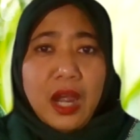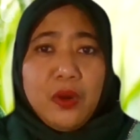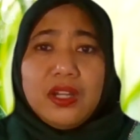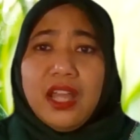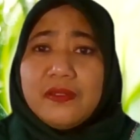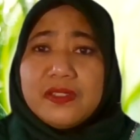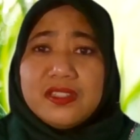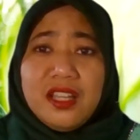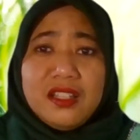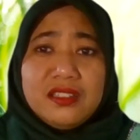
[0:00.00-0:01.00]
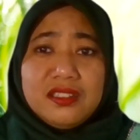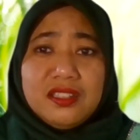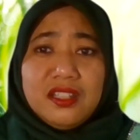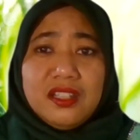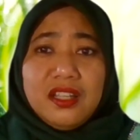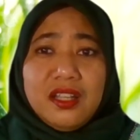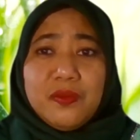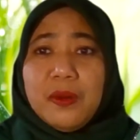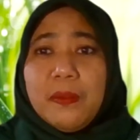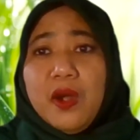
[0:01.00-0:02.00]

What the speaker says: Our lifestyle, from